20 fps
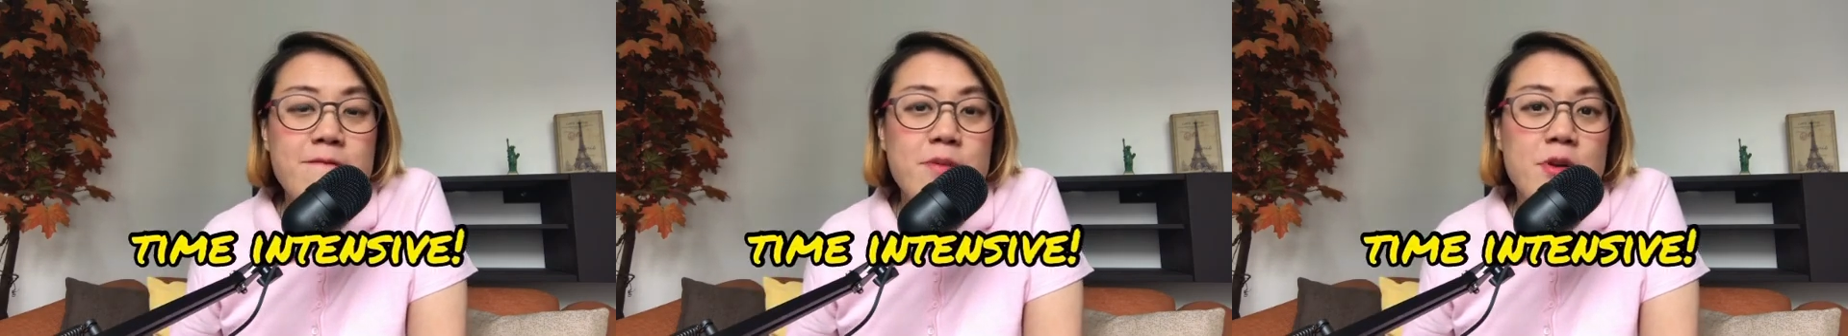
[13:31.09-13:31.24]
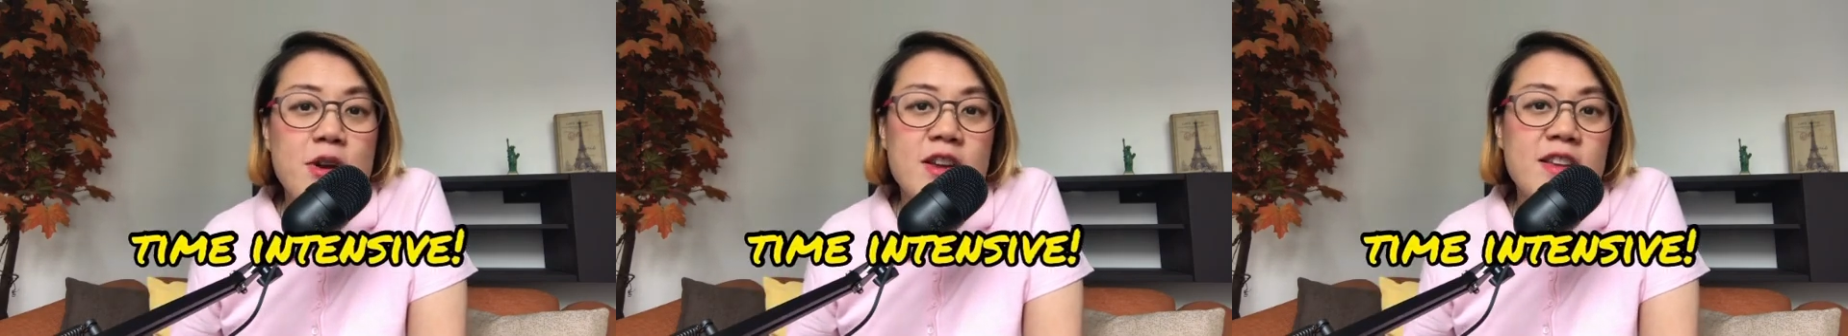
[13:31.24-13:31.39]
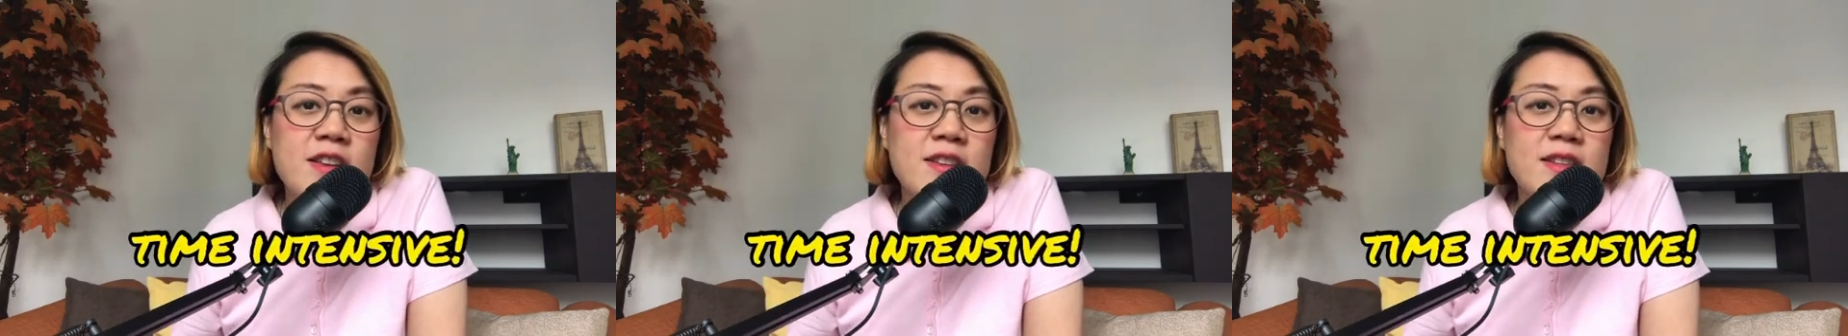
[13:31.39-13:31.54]

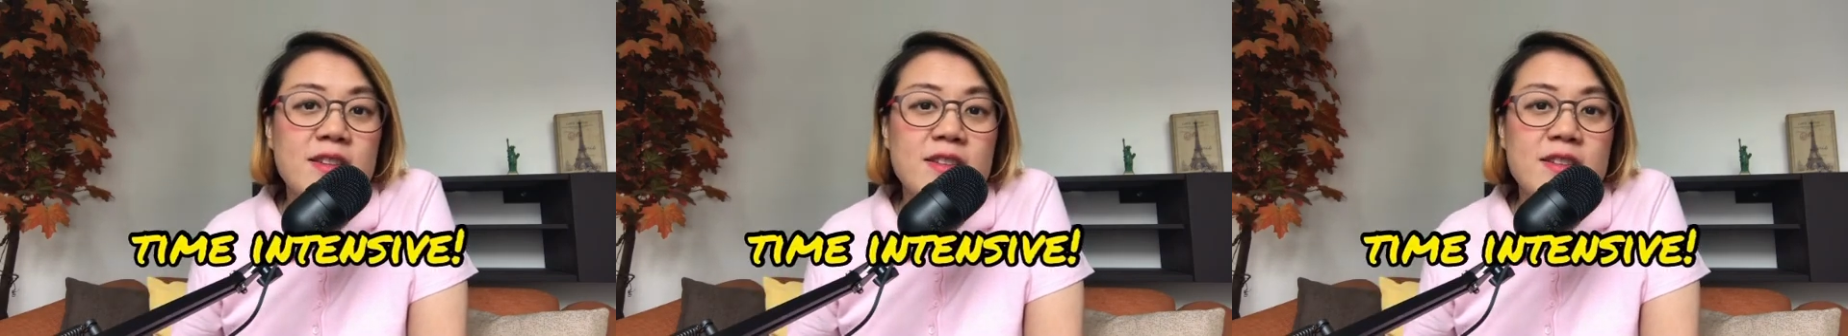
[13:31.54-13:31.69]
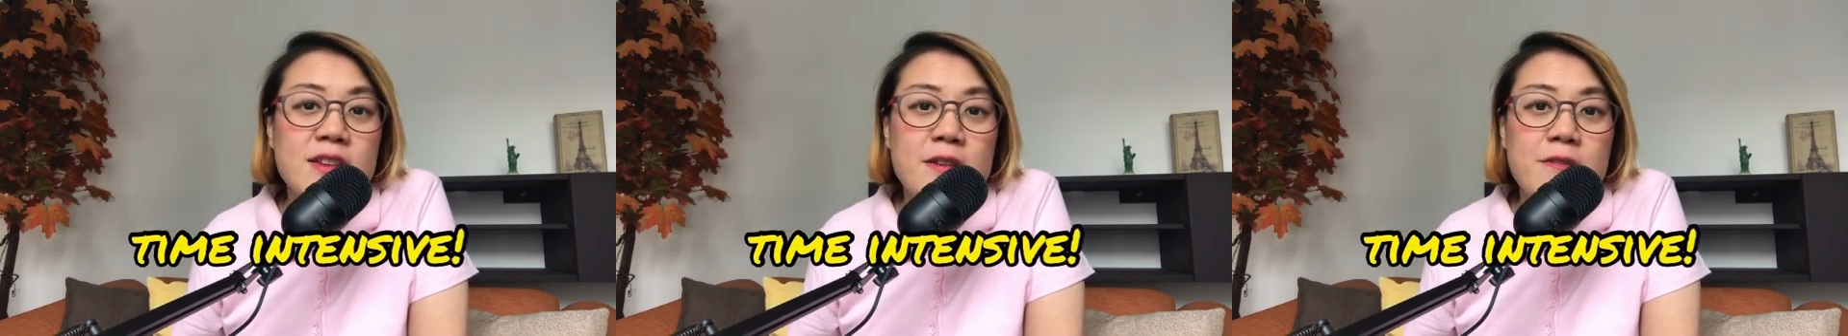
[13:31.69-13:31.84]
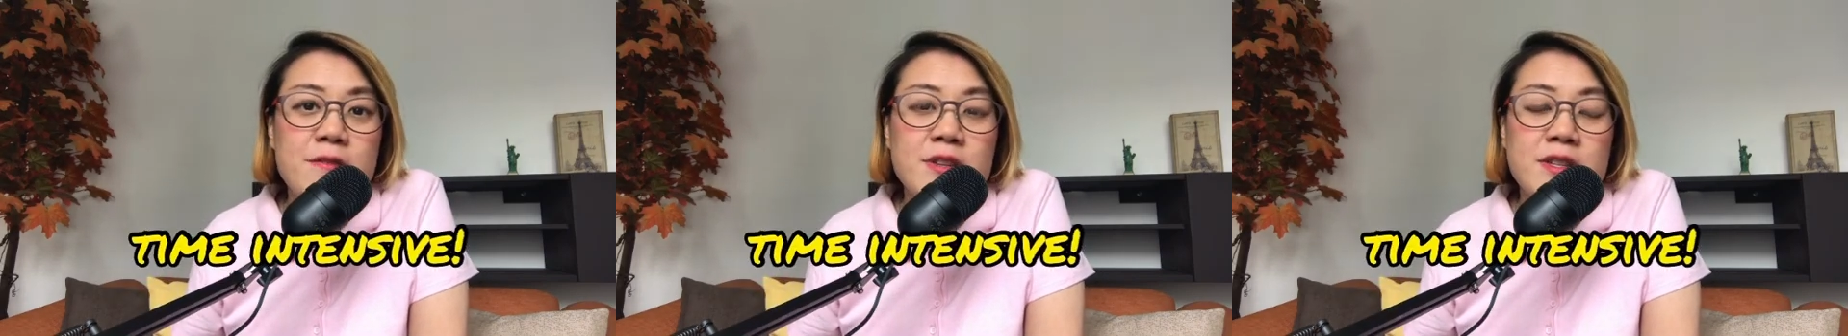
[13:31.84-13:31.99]
but it's a
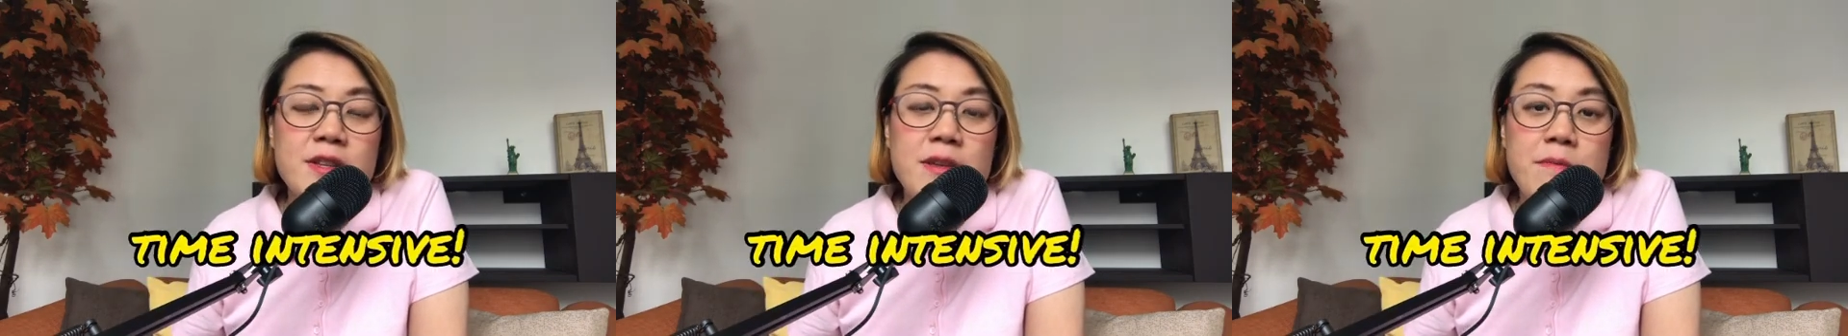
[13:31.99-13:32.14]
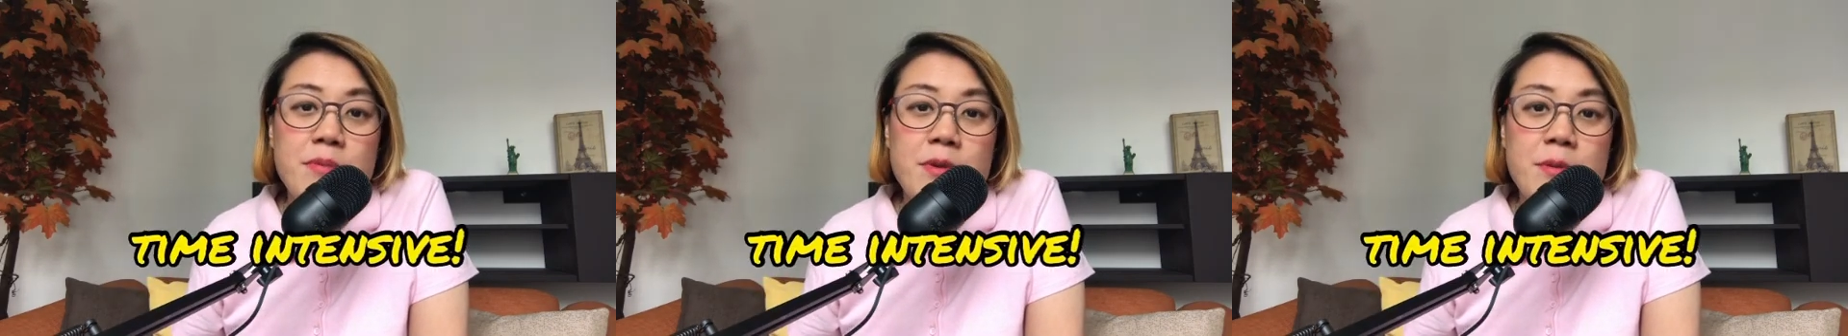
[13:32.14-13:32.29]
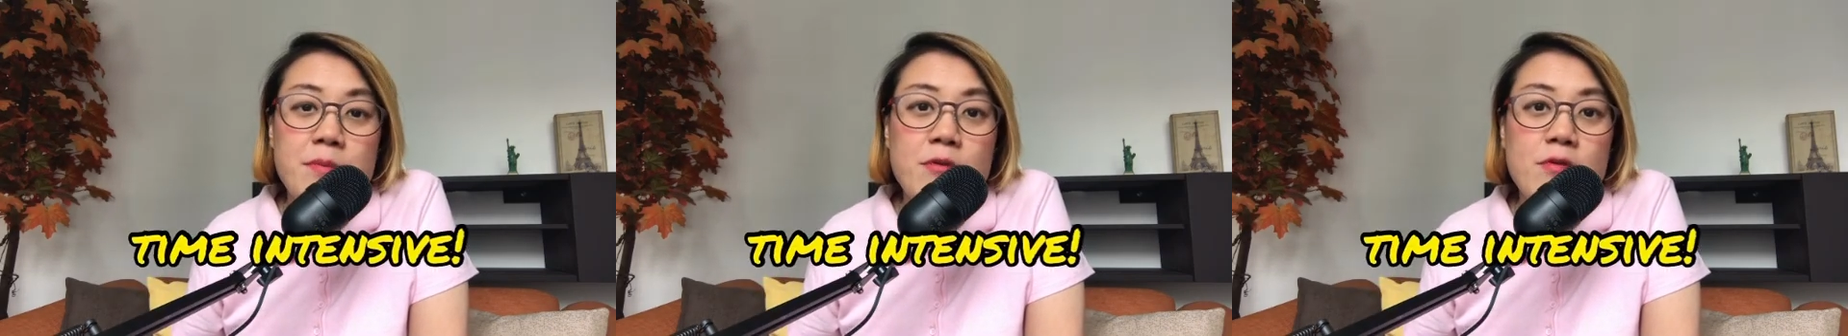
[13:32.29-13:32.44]
service that
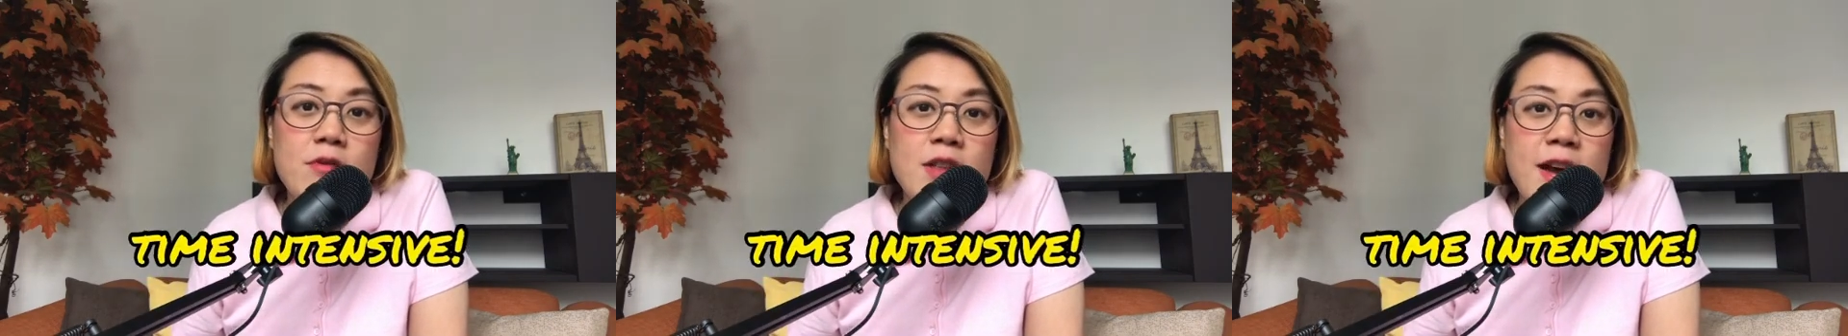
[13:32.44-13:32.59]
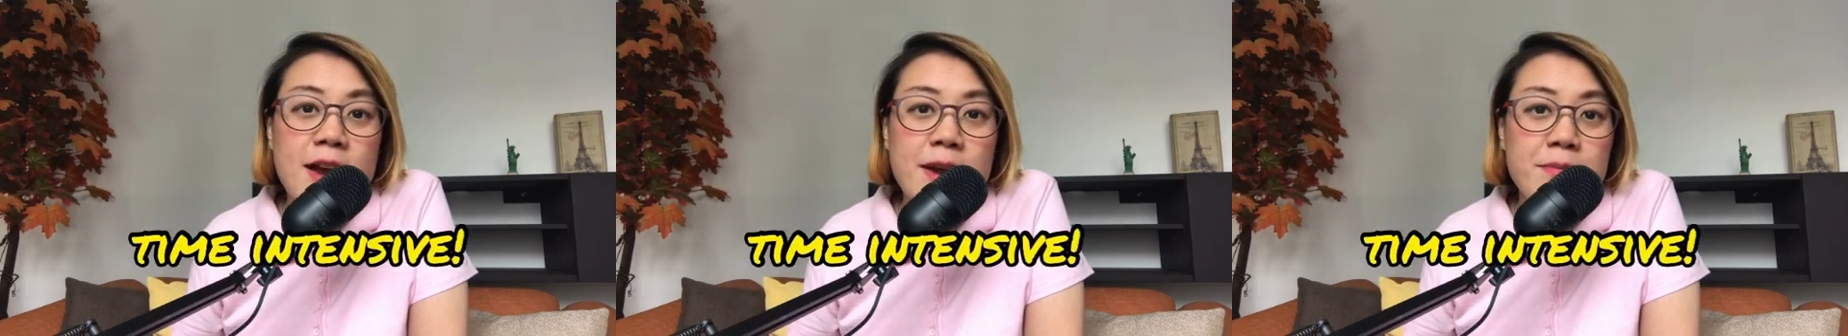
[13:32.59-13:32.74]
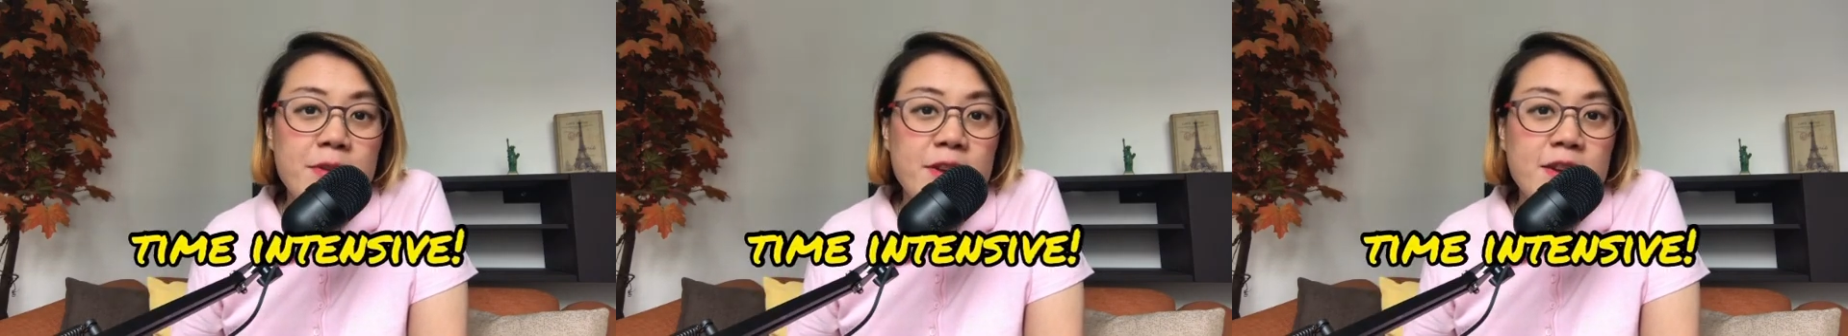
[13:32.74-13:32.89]
people
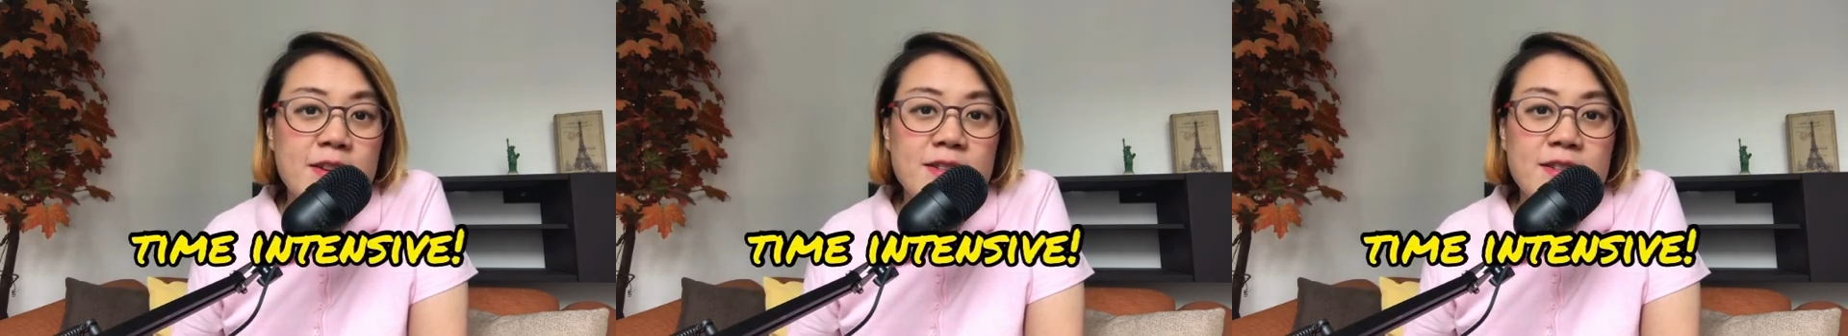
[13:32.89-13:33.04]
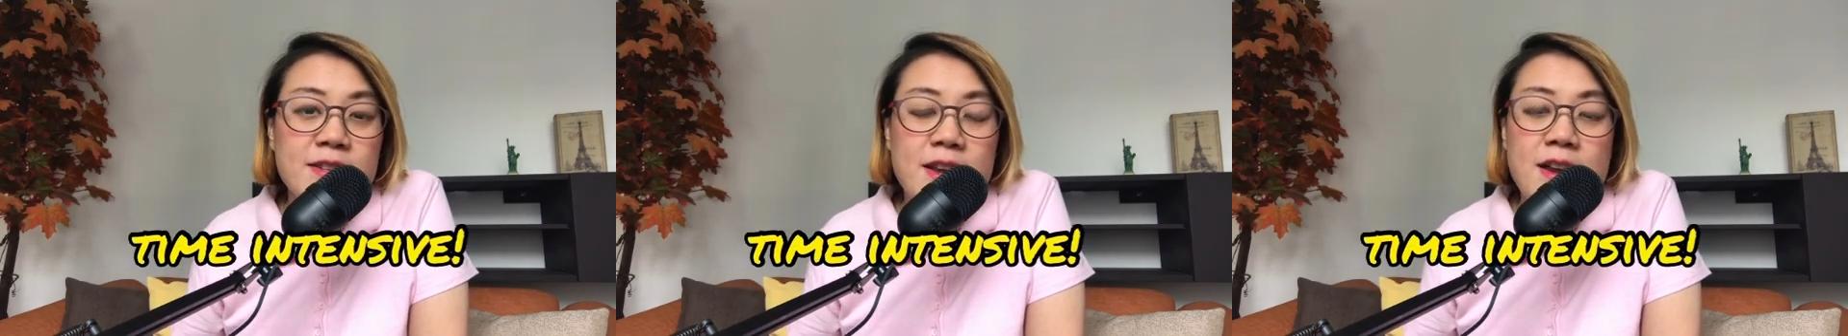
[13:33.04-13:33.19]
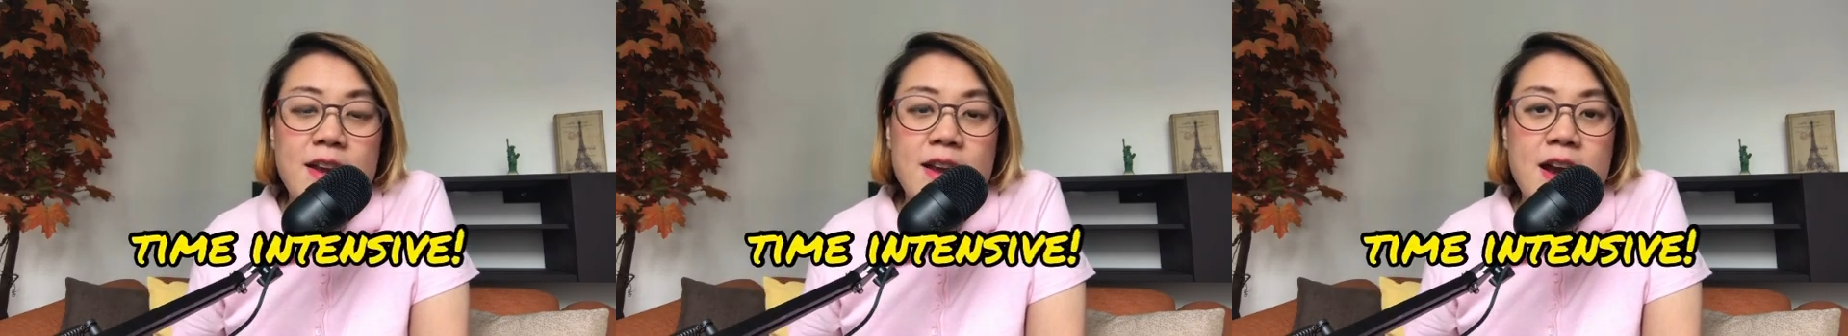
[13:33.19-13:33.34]
like because they